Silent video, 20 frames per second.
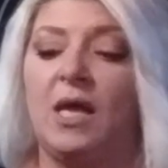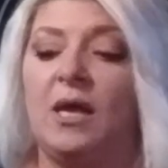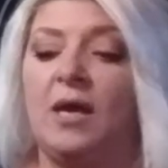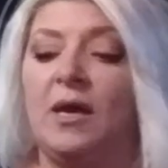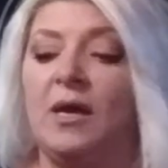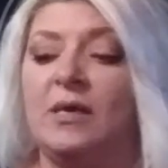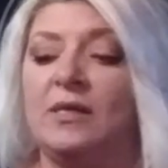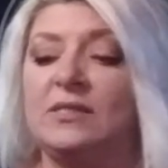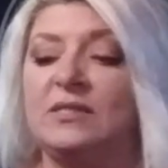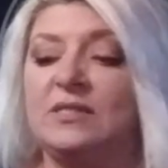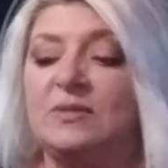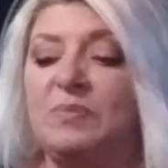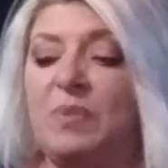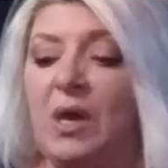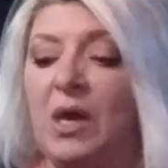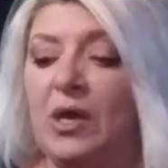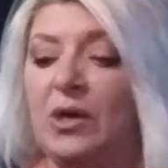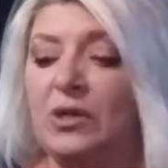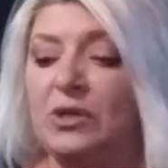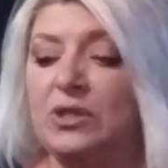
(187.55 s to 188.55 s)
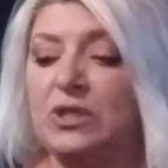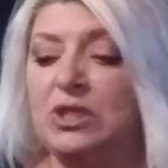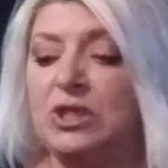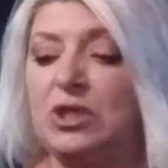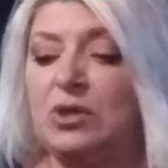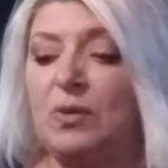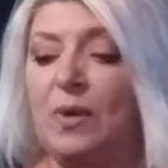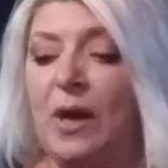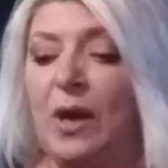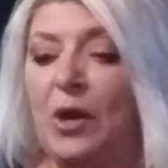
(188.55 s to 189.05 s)
a spell
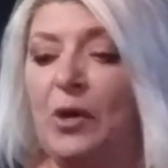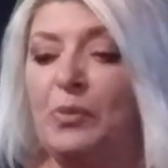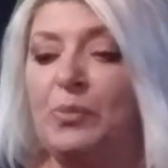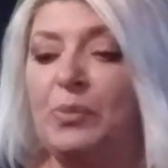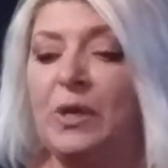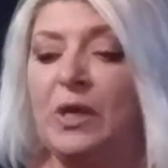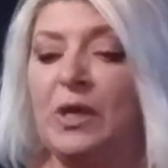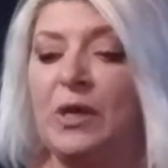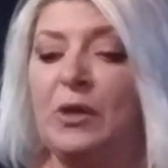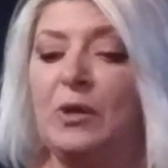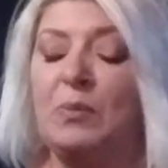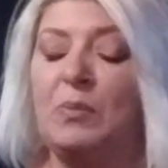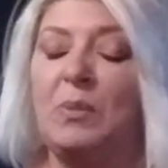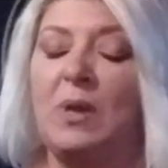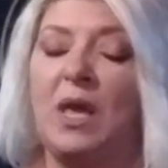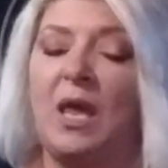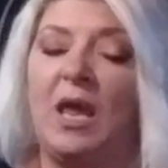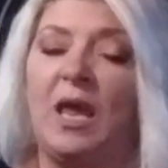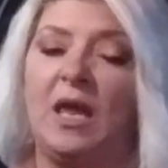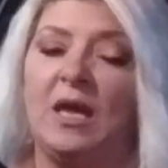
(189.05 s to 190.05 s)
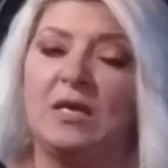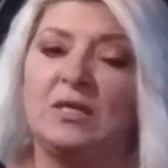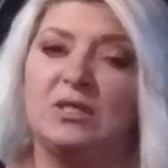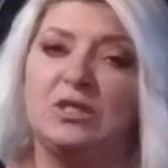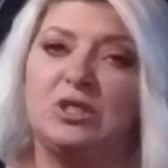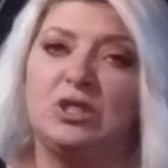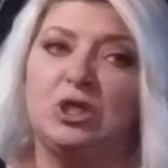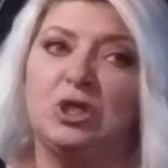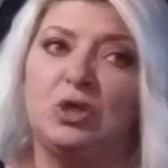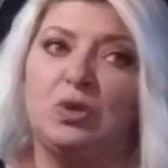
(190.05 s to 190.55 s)
to help him
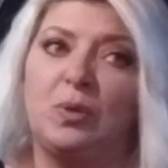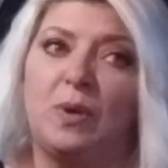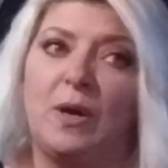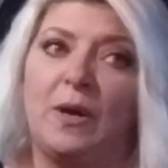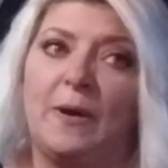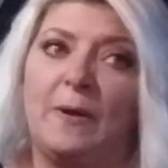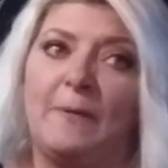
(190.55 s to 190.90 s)
and to,